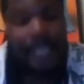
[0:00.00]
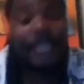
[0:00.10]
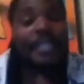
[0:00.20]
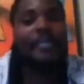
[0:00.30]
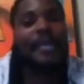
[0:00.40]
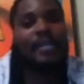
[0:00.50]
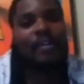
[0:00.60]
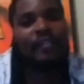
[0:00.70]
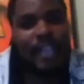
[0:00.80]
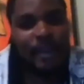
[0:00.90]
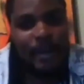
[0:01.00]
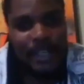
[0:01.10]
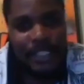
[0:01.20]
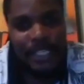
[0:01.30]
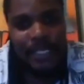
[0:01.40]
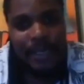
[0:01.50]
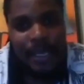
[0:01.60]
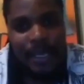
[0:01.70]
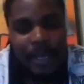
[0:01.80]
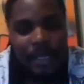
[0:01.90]
it is a battle of liberation.
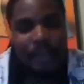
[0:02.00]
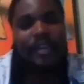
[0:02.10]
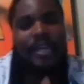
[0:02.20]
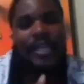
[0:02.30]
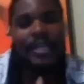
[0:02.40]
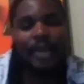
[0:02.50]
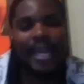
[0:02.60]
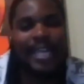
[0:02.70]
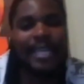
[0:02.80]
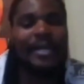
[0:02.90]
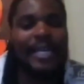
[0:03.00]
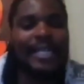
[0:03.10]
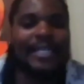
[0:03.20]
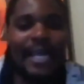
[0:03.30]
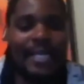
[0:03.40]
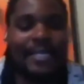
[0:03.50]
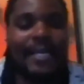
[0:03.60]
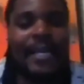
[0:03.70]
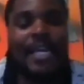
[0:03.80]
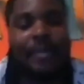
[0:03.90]
But if you eliminate that,
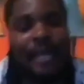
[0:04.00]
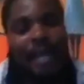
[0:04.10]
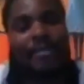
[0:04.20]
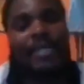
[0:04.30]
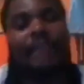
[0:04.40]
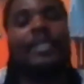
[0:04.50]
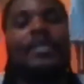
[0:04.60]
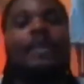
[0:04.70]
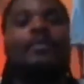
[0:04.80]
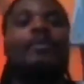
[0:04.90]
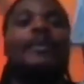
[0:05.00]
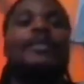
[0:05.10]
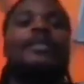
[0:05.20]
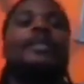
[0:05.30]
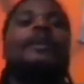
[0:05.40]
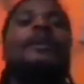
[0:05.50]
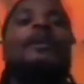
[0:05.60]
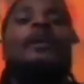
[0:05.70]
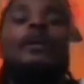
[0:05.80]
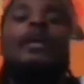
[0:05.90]
it becomes a bit problematic.
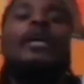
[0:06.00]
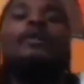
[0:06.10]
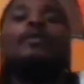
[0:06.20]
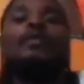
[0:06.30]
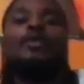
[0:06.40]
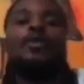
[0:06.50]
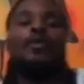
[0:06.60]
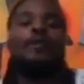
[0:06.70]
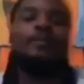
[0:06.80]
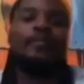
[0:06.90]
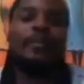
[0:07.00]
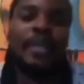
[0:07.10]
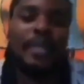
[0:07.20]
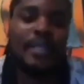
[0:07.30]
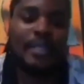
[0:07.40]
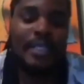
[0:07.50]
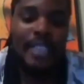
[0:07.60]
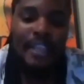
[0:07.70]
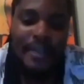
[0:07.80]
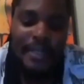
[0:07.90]
And also, there's this
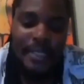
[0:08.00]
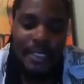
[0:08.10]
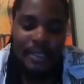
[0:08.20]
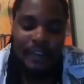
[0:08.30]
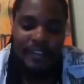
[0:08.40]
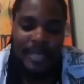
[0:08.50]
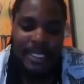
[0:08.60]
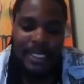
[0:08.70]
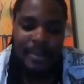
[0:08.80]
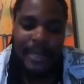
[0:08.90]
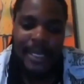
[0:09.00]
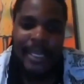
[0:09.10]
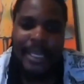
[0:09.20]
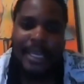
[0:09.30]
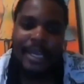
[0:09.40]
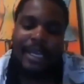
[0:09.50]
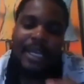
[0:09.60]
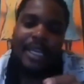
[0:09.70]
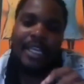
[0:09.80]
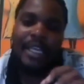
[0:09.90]
emphasis of the Matebele.
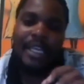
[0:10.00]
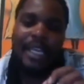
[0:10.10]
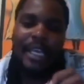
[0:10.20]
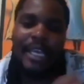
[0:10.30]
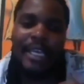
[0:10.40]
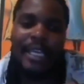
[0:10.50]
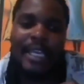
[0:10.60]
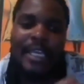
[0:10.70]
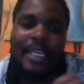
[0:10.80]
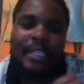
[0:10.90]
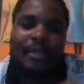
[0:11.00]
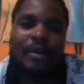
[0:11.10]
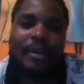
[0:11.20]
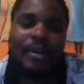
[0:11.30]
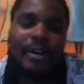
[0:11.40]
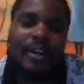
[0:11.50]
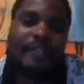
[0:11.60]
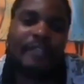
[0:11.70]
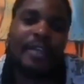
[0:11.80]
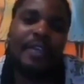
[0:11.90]
Any
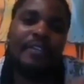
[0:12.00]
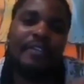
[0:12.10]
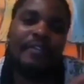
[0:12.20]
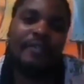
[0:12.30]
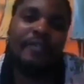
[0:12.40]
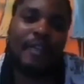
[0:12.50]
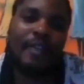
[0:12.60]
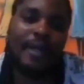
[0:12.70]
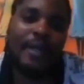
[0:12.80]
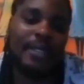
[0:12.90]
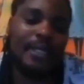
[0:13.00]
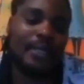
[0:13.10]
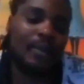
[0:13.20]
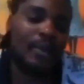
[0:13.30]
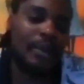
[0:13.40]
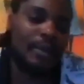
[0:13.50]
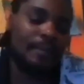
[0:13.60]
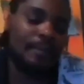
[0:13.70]
historiography focuses on